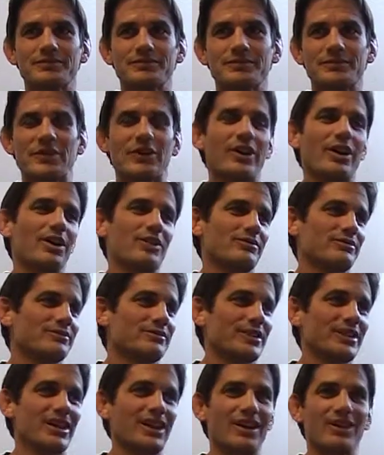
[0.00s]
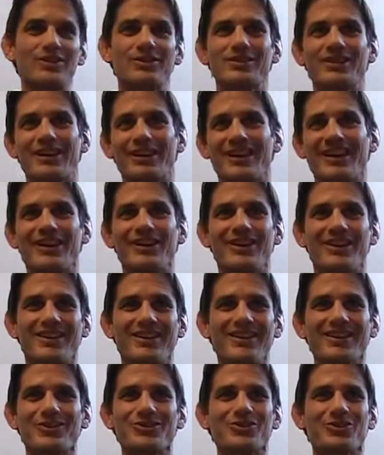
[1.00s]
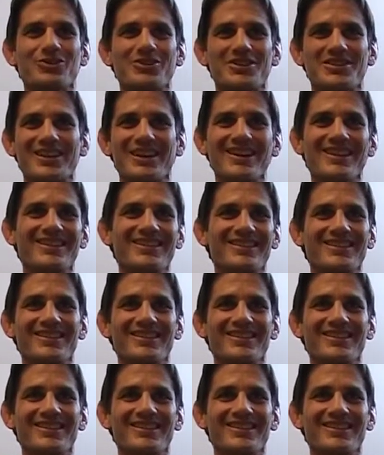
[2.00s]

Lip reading: you know, at Arizona State,